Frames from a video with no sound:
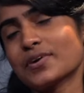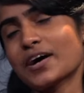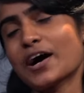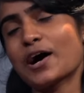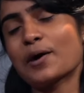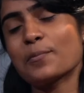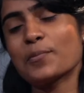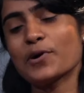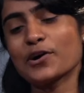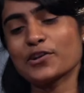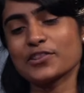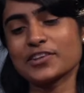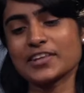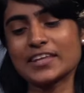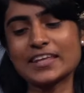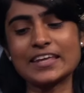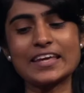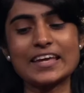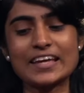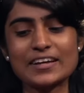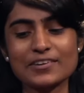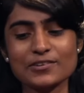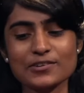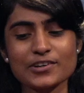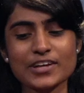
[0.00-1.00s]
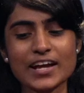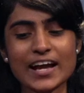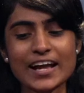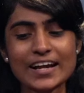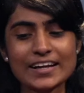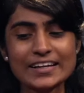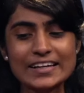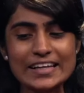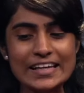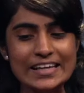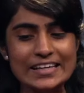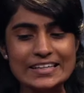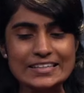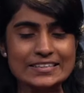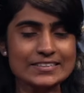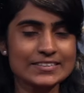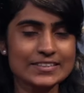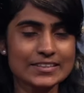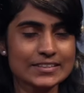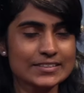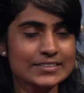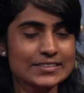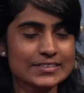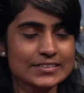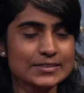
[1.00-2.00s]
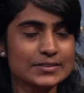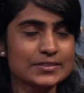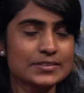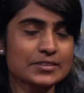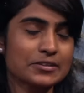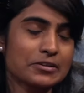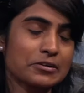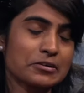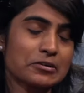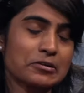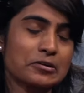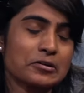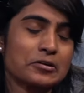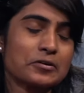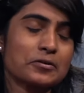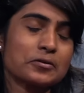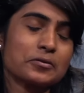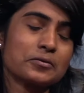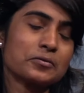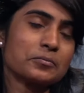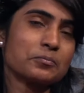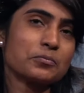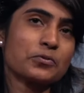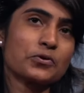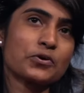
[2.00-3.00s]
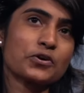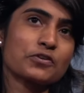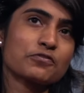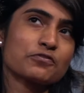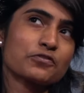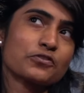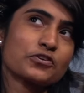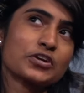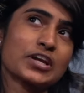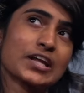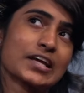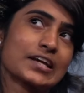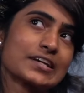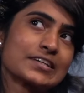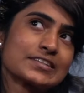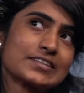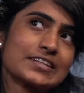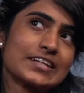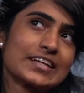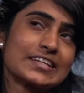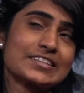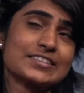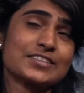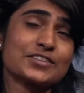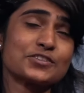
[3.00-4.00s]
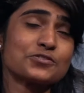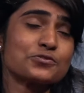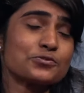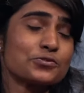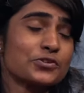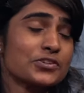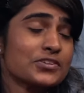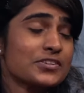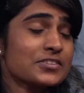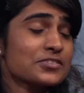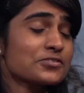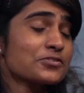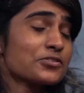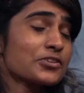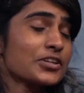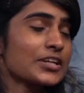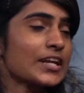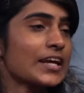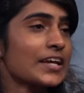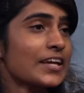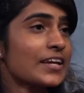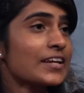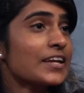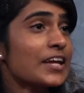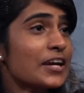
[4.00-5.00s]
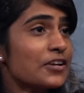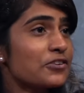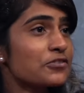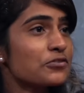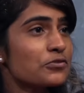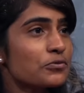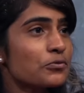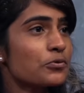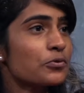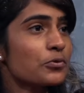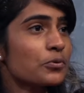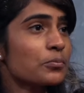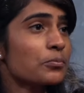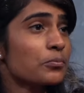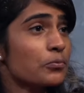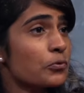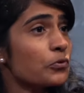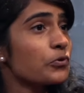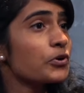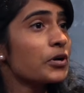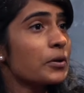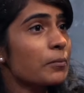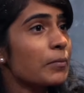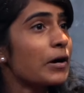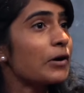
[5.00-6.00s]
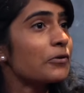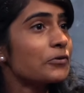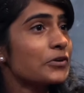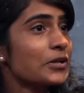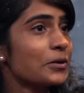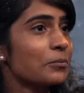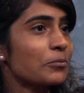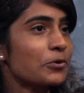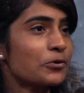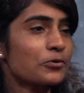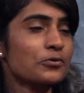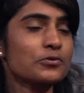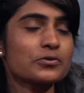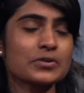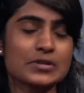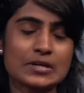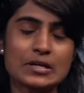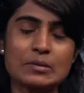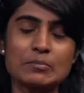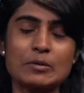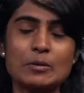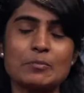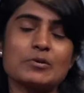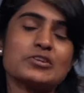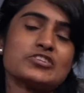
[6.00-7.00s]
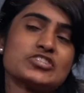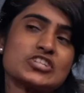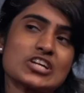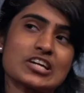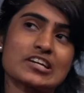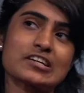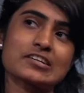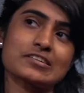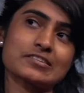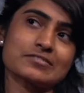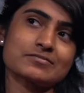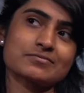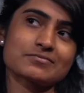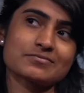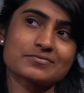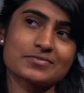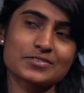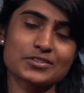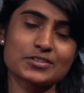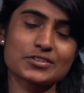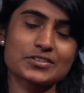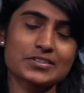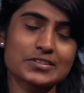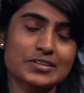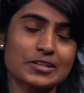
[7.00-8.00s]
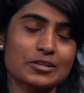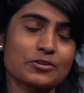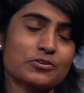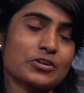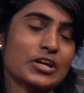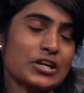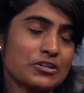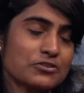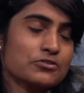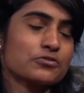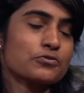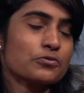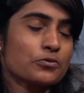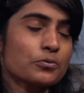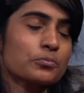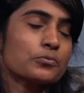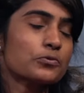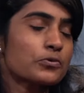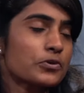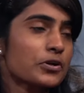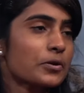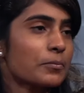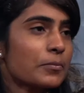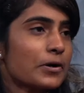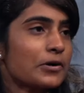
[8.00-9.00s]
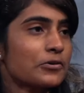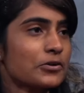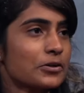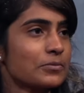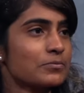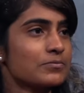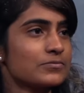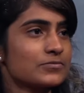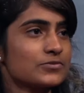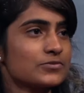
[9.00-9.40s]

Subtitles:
how about thinking, okay, I'll date this boy for like, let's say 2 years, so that I can get to know more about him, maybe check, get to know more about him.